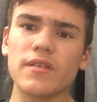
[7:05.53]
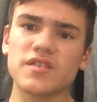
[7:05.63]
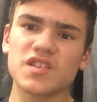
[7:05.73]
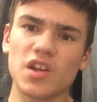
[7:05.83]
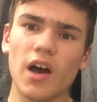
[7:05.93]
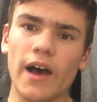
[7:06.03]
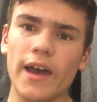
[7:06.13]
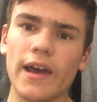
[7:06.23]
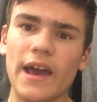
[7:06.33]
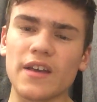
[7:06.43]

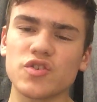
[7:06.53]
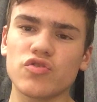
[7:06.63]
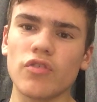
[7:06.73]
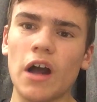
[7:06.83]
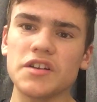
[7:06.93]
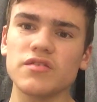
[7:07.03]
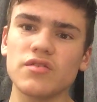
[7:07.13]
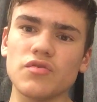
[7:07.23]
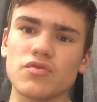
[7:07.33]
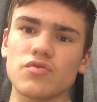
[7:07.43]
tonight Angus Crichton
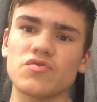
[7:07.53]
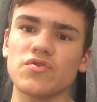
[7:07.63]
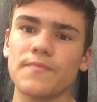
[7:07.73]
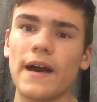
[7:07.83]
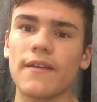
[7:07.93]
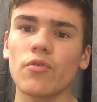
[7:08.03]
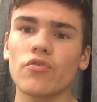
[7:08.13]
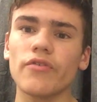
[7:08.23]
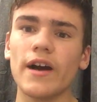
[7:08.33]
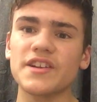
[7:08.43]
didn't do too bad. I
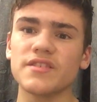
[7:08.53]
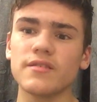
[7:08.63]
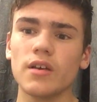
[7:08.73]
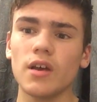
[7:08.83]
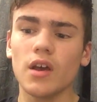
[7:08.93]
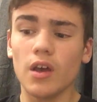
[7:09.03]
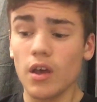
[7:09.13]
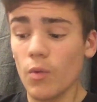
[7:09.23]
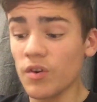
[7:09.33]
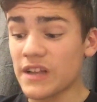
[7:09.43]
thought Crichton
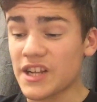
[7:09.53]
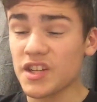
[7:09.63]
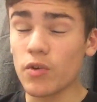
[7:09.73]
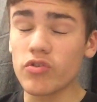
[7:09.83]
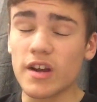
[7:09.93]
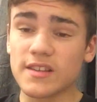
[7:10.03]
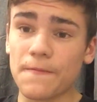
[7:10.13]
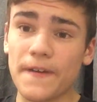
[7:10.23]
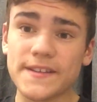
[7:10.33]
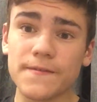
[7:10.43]
was actually all right
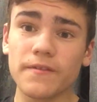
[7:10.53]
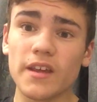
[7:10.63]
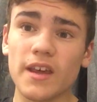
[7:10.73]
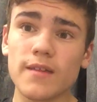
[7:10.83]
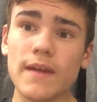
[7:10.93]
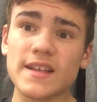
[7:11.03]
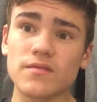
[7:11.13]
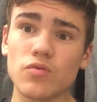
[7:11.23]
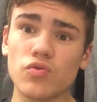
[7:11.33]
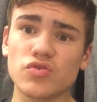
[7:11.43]
defensively. He made
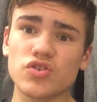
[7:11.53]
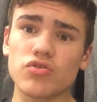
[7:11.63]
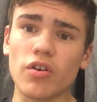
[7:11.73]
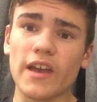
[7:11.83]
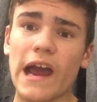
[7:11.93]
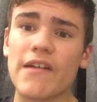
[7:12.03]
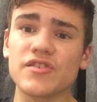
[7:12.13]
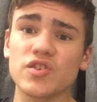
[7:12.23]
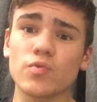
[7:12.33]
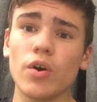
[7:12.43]
some good strong
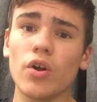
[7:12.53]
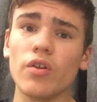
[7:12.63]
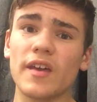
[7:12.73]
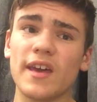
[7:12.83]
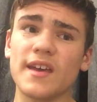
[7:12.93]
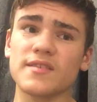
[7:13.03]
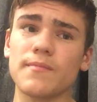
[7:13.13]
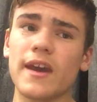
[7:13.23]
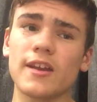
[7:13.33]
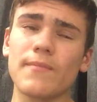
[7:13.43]
carries as well. He's a
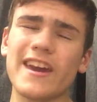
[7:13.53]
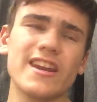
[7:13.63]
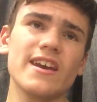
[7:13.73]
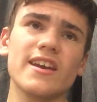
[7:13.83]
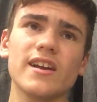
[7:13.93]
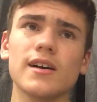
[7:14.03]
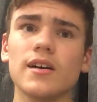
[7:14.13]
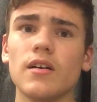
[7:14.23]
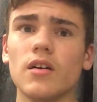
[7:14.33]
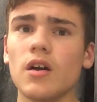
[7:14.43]
meter eater.
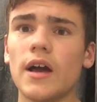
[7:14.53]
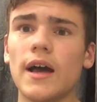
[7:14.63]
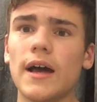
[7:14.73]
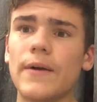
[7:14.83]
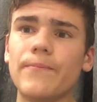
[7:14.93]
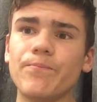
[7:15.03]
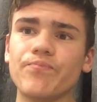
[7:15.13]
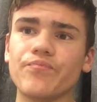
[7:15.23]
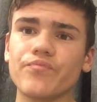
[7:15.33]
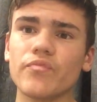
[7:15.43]
He had
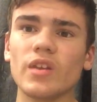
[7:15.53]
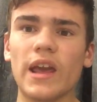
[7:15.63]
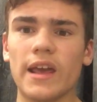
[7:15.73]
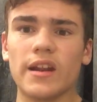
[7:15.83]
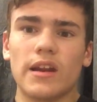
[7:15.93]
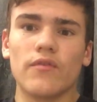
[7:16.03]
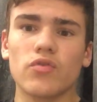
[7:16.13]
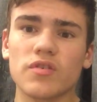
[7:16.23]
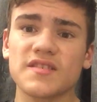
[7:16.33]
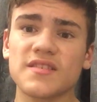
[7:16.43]
another
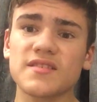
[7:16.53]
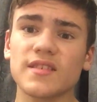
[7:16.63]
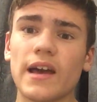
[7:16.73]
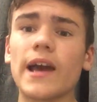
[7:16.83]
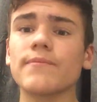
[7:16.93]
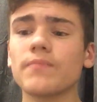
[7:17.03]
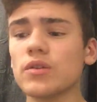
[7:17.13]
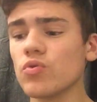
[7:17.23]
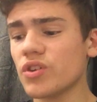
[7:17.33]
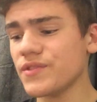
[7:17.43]
consistent game.
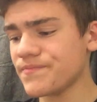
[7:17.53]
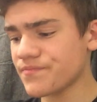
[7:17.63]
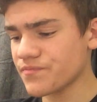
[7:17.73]
But look,